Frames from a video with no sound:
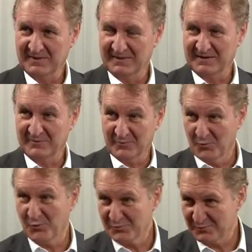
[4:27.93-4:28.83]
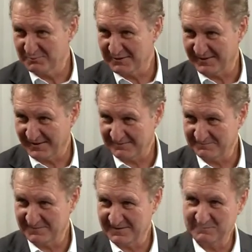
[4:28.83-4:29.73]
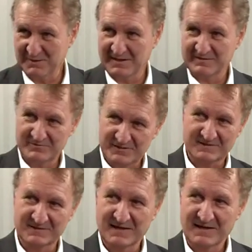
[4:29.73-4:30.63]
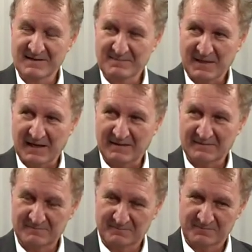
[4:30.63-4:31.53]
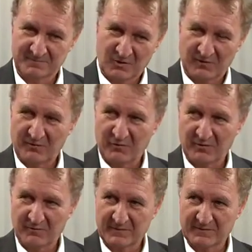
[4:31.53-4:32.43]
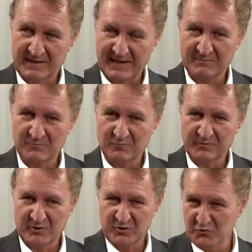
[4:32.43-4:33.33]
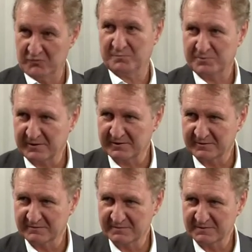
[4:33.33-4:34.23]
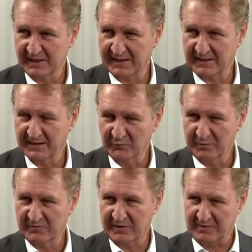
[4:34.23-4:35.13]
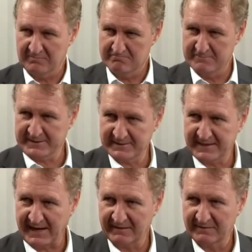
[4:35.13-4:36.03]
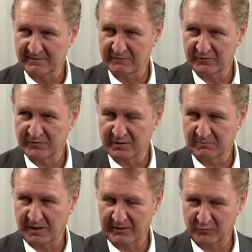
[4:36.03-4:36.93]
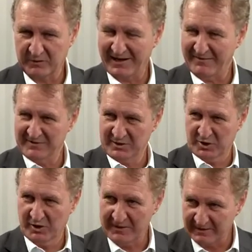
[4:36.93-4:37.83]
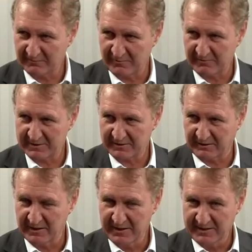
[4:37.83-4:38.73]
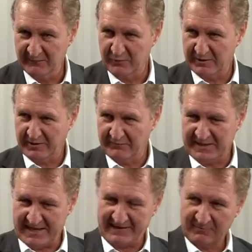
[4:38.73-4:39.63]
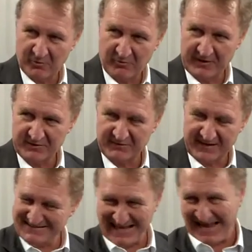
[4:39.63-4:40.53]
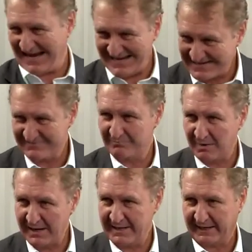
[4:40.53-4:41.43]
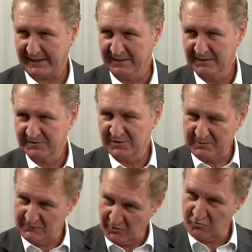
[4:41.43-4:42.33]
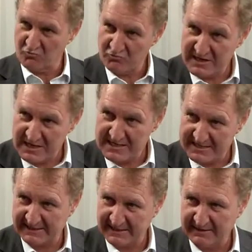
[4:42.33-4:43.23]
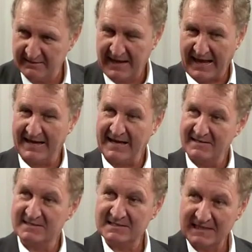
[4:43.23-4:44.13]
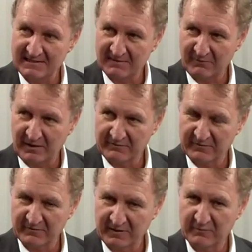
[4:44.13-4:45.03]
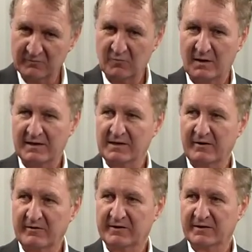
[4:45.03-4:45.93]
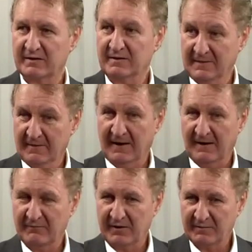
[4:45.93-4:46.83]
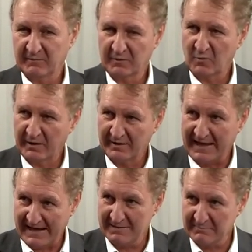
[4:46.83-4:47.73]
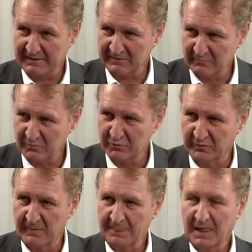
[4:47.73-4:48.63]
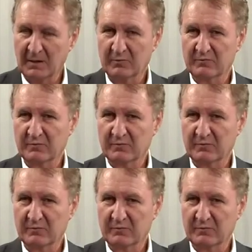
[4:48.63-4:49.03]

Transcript: the reward will be there and there'll be less risk. And Godfrey Oliphant came with a new spirit, saying we must have a MIG debt for junior miners. We're having no exploration. If we don't have any exploration, that's the end of mining. So we've got to really get in and incentivize this. And he was quite encouraging, and I found him in quite an animated mood, which